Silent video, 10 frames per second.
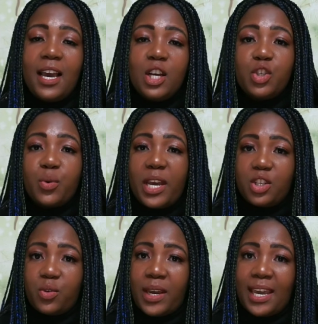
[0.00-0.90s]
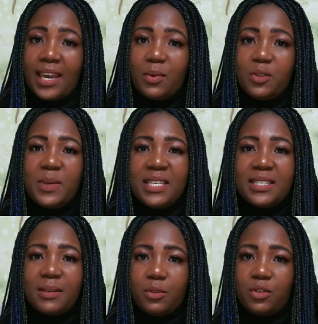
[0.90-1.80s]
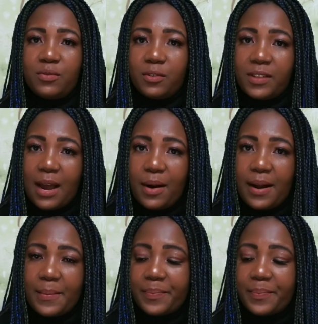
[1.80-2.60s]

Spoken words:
shweshwe, which means a beautiful flower.